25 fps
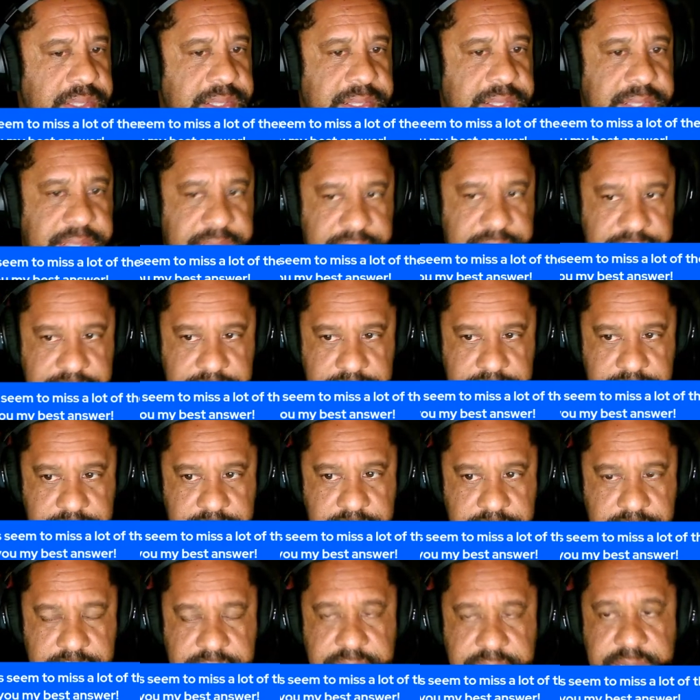Then
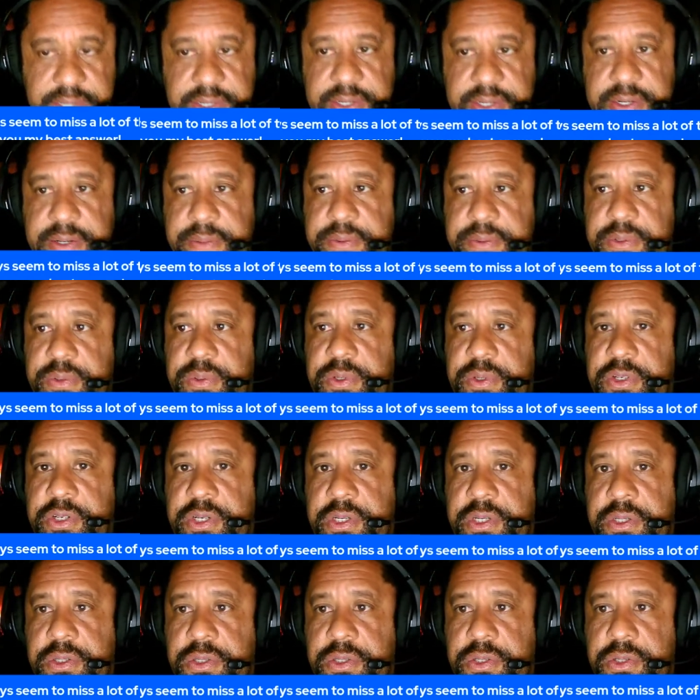I ended up
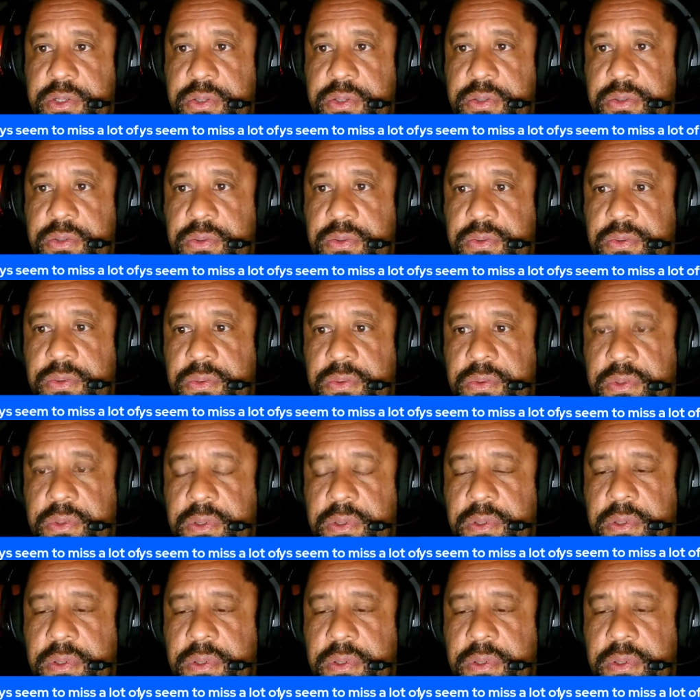switching to